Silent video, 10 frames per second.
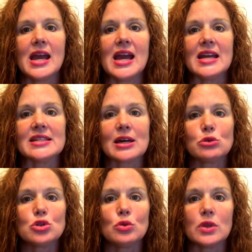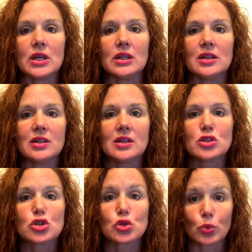It tells you the
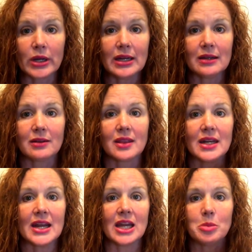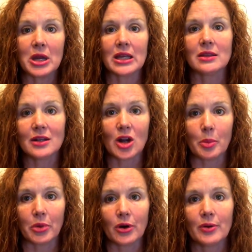street, the name and the
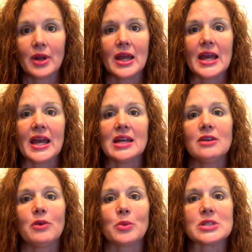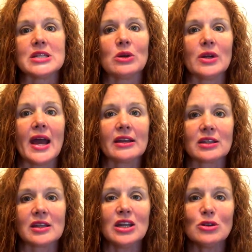number, and if it was near an
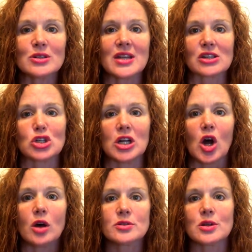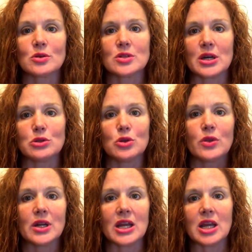intersection, it also tells you
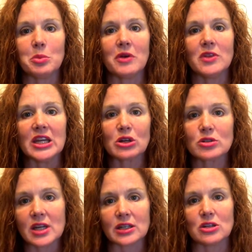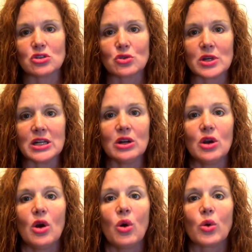the name of the intersecting street
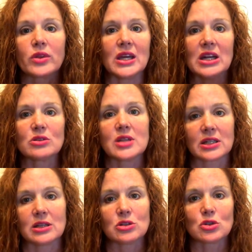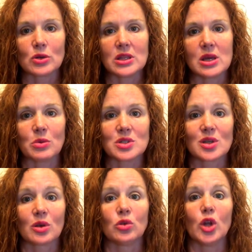or the intersecting street that was
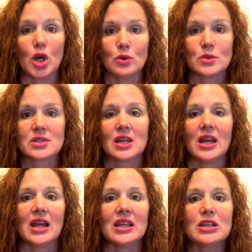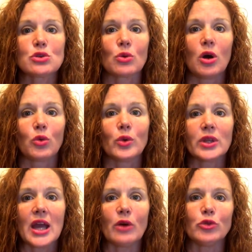close. These are all
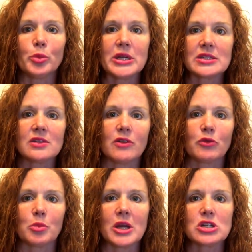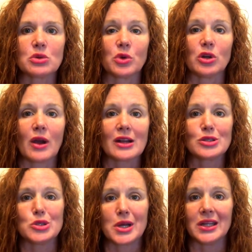really helpful pieces of information when you're
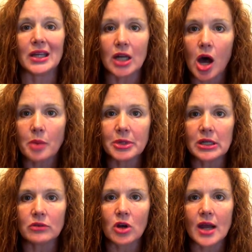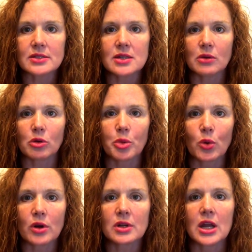actually trying to get a copy of your accident
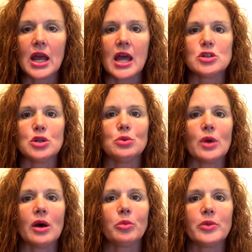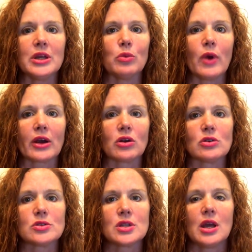report to help the
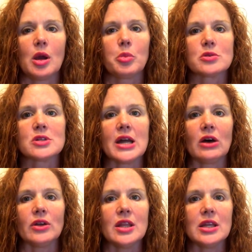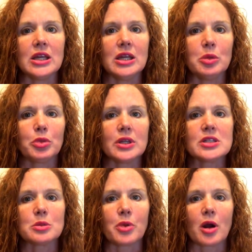records personnel in the police
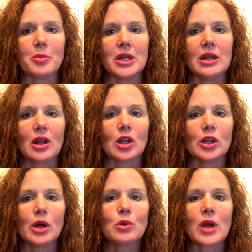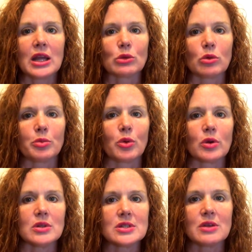department locate the
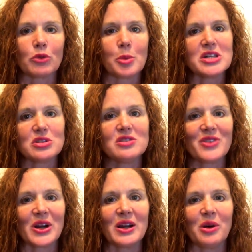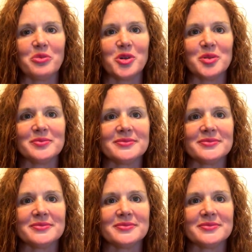report. This information is very helpful.